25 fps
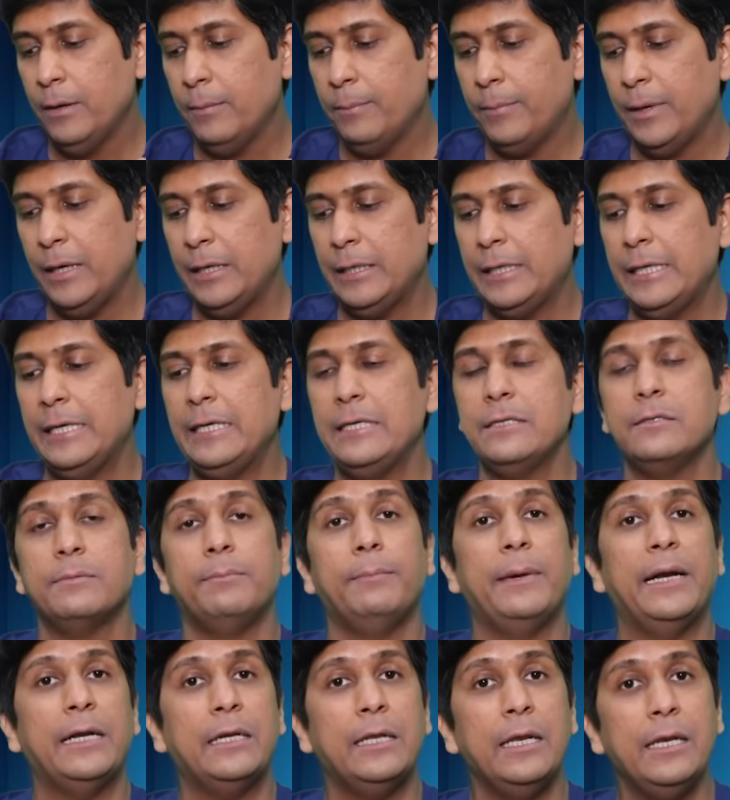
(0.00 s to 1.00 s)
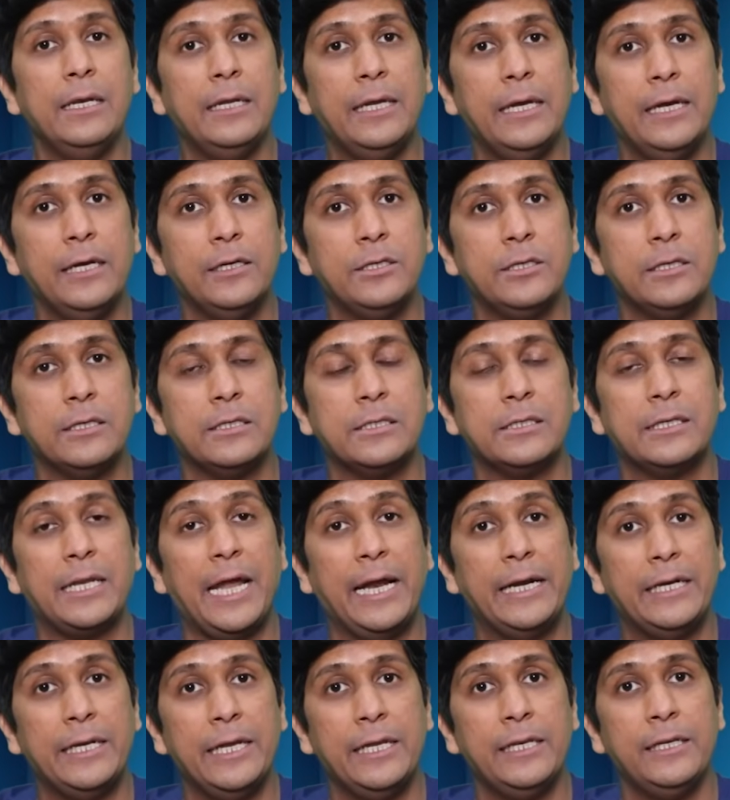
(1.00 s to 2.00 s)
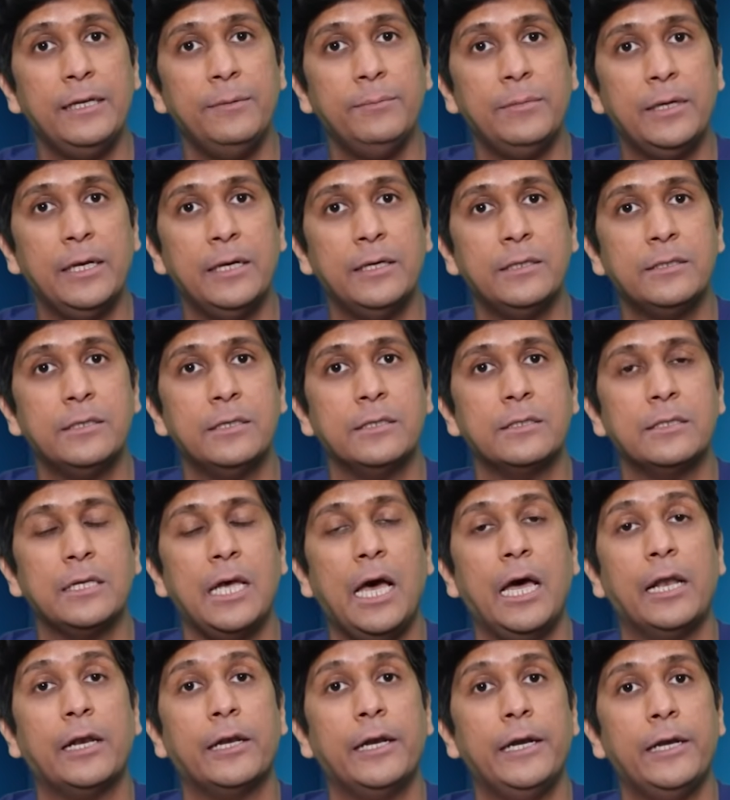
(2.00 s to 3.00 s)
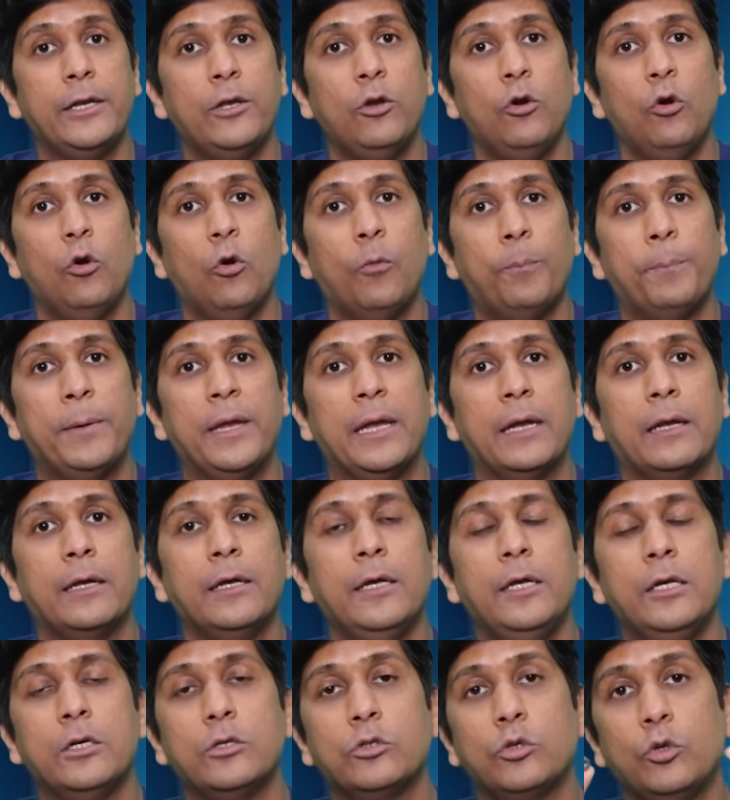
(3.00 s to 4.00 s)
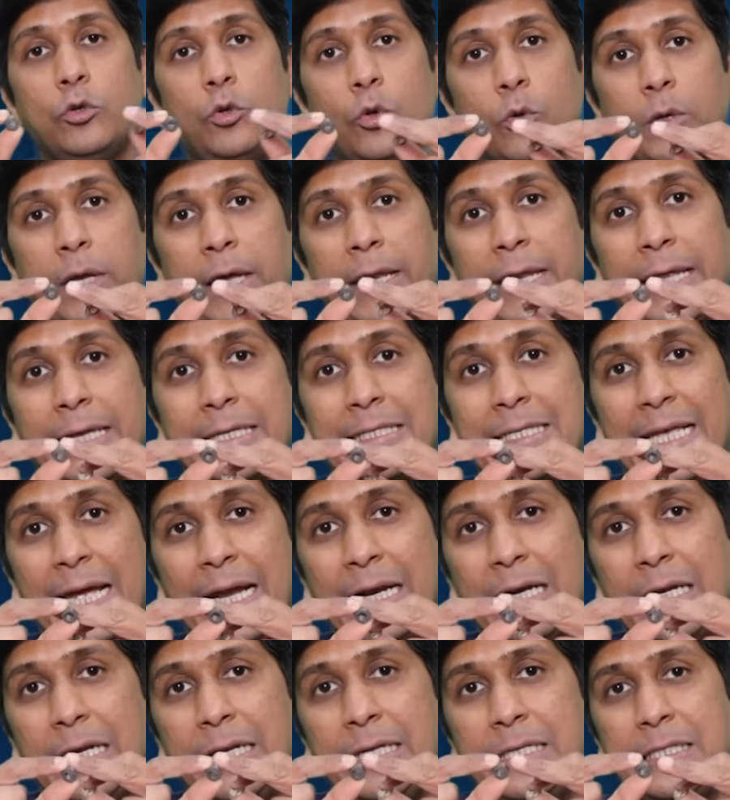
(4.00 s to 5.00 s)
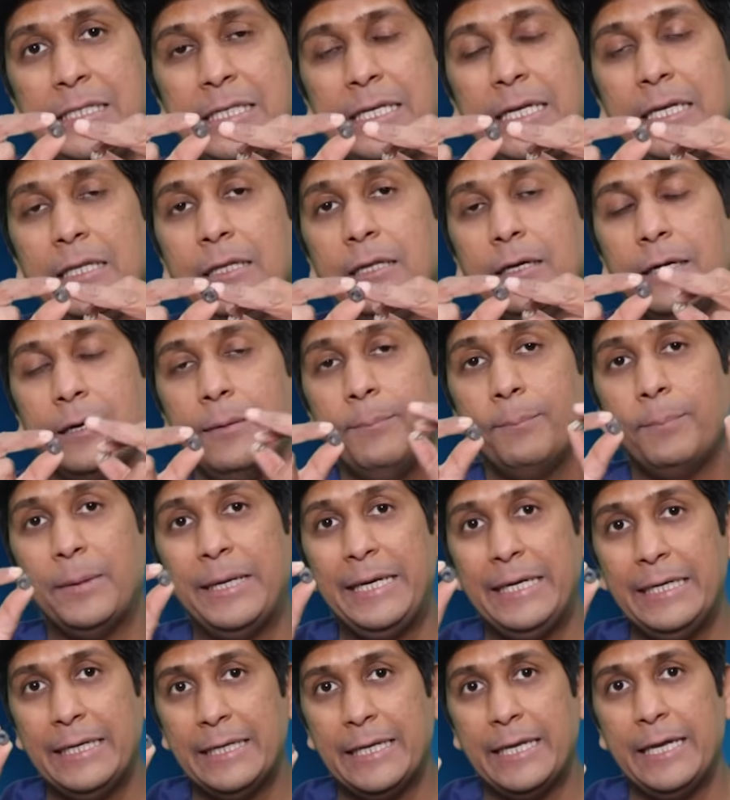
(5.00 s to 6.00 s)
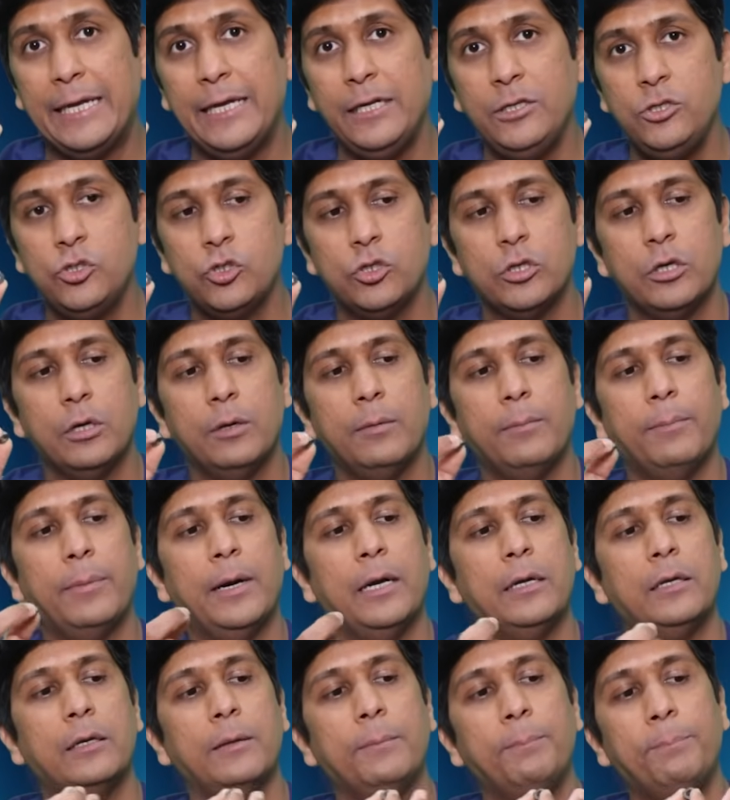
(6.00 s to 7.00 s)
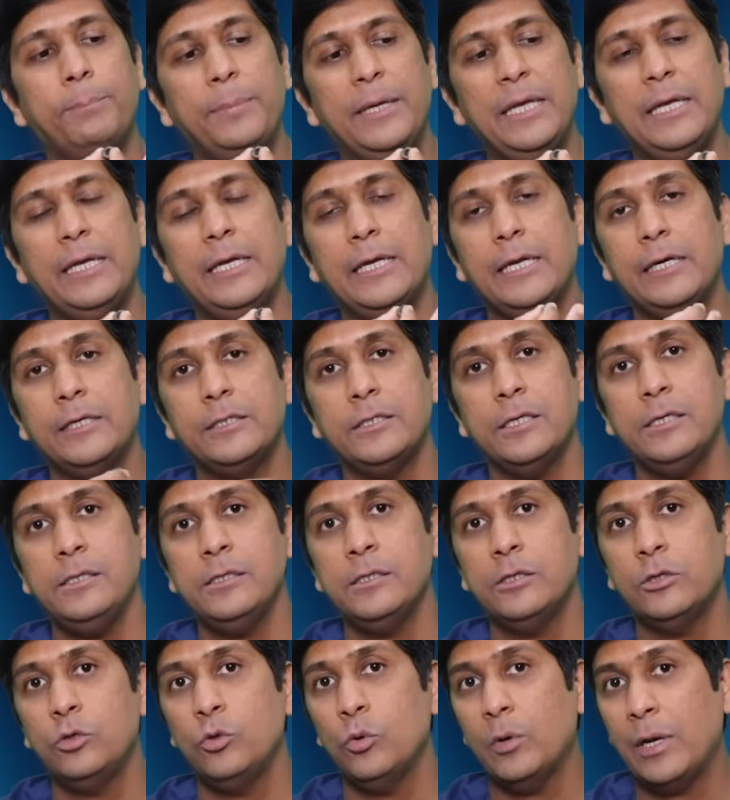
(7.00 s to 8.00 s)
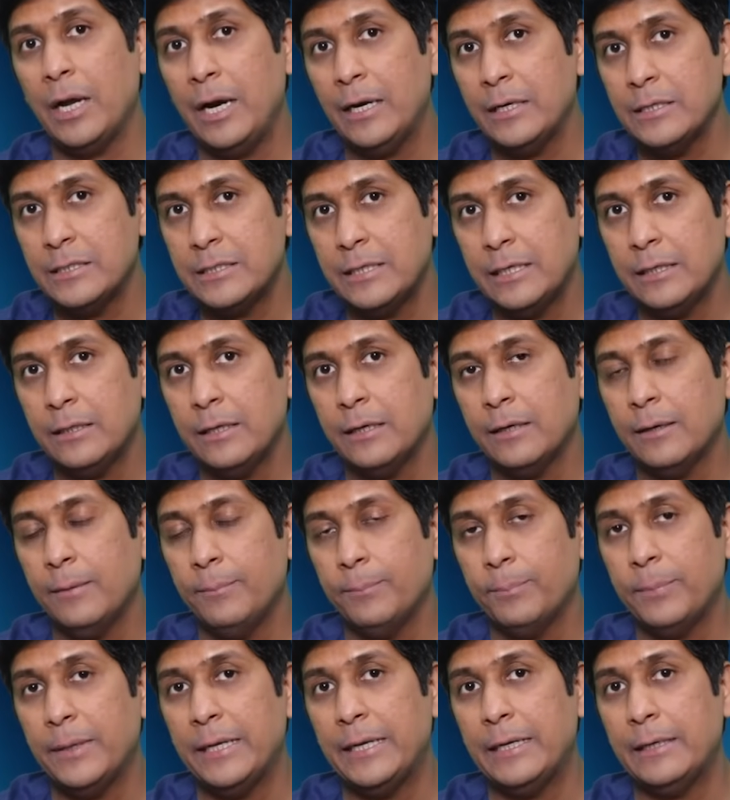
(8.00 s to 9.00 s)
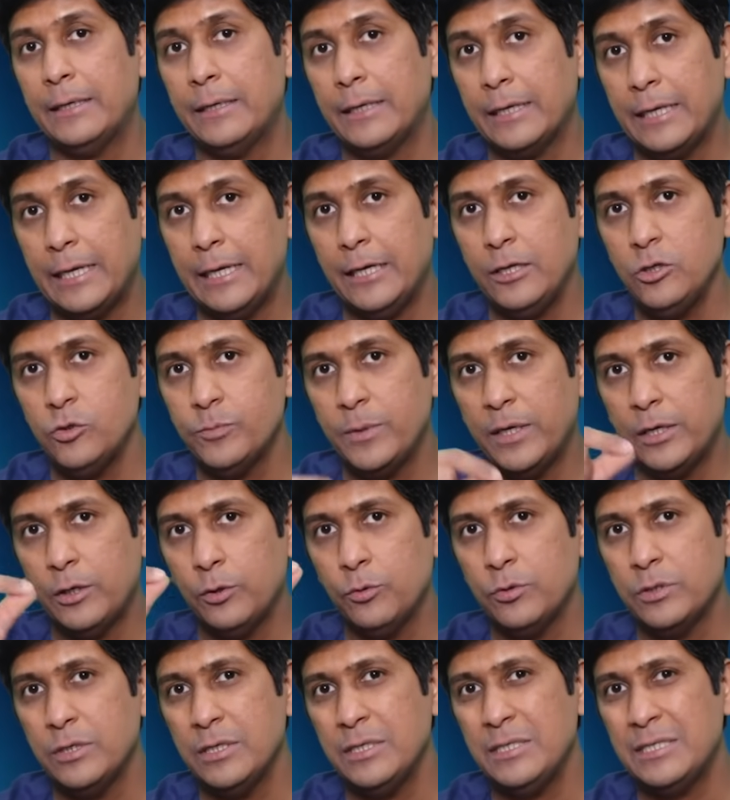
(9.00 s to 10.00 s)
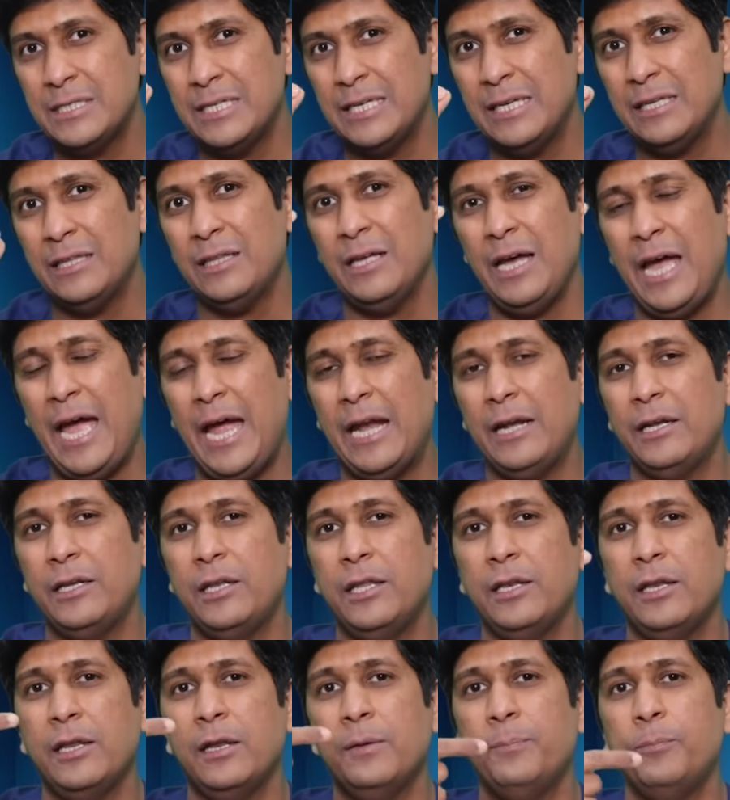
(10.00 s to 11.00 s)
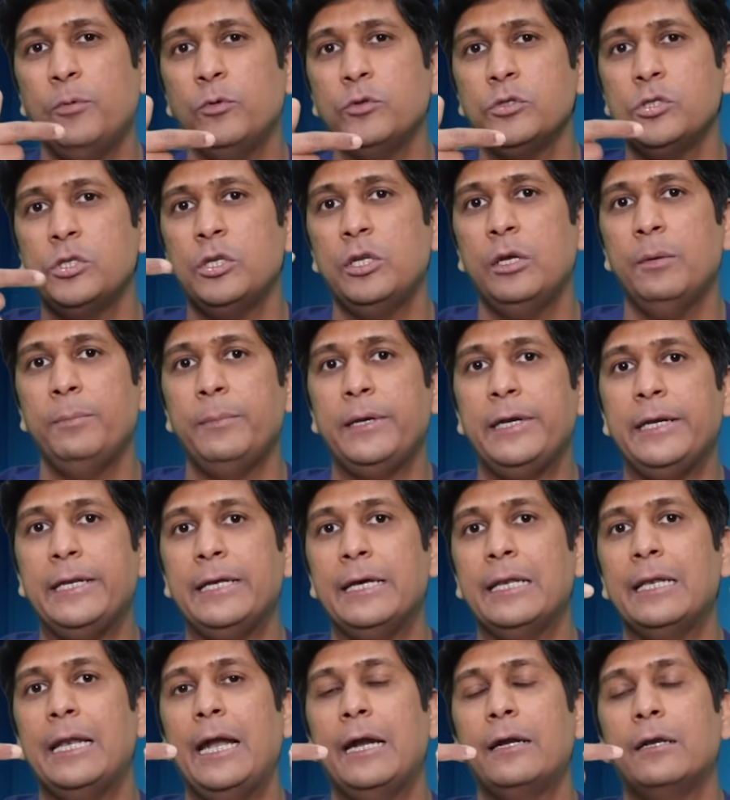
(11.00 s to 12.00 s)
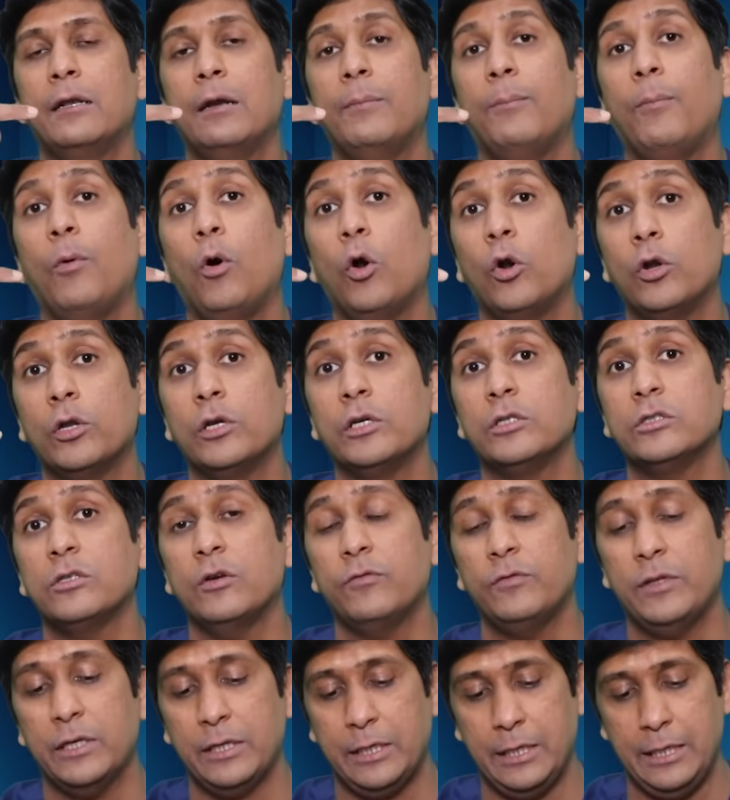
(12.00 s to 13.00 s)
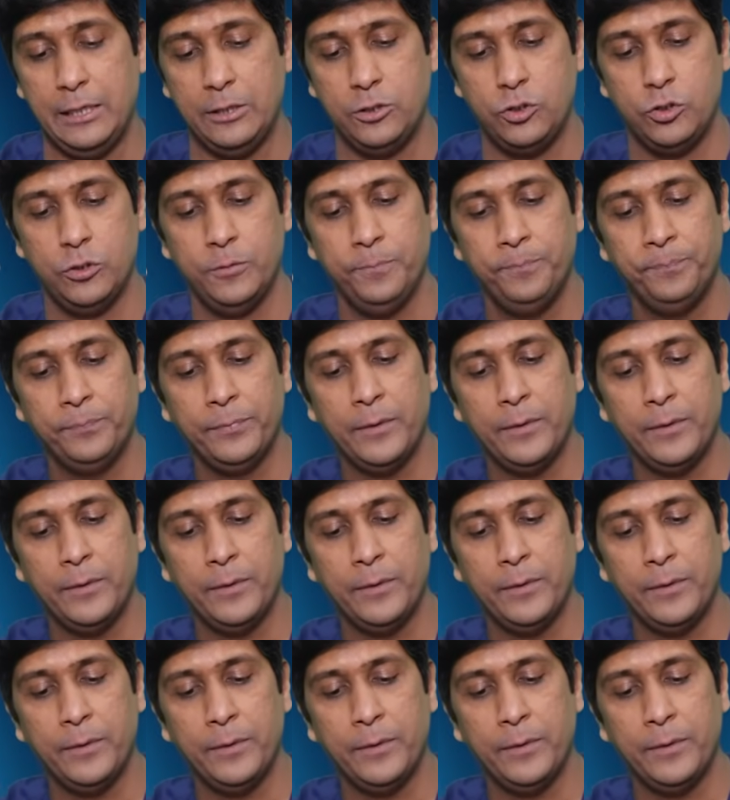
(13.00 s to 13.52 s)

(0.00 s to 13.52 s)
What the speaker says: But these metal cages, titanium cages, are radio opaque, so you can exactly see the complete cage. But PEEK cages, you can't see the complete cage, but you just see the anterior, posterior, medial, lateral borders of the cage.